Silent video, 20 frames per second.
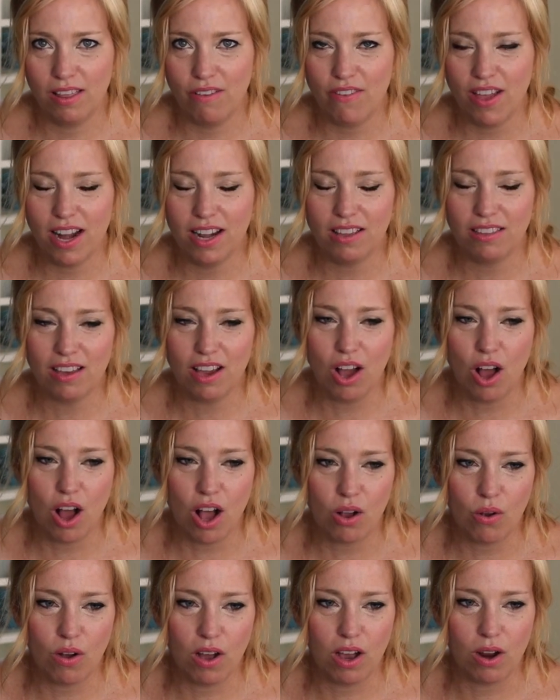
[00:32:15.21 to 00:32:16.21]
I love anything
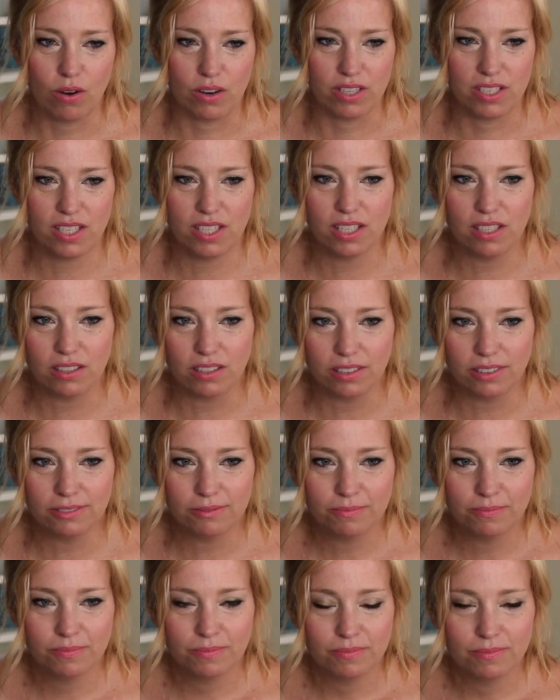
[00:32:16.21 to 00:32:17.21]
aqua or
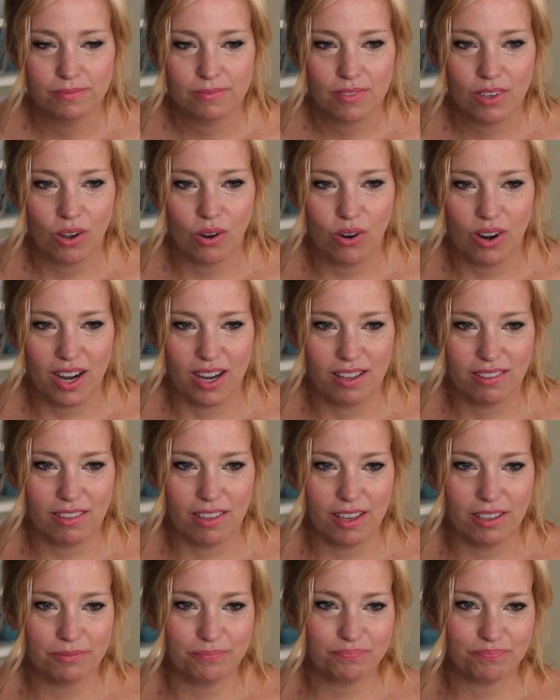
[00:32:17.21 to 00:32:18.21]
teal or
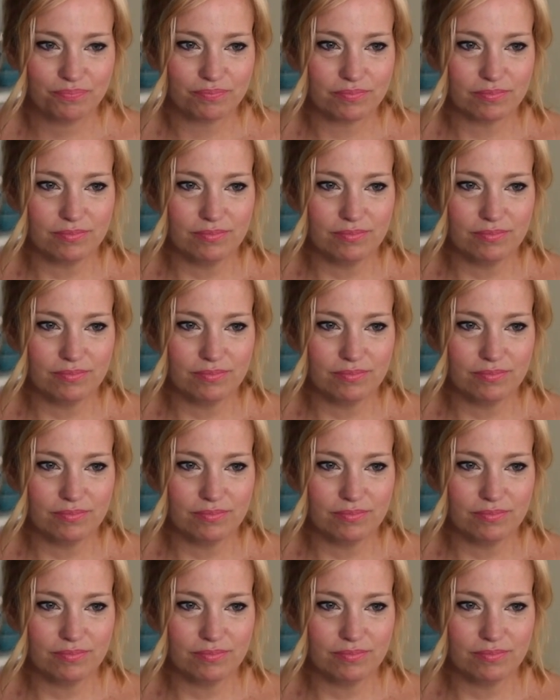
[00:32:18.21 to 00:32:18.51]
anything.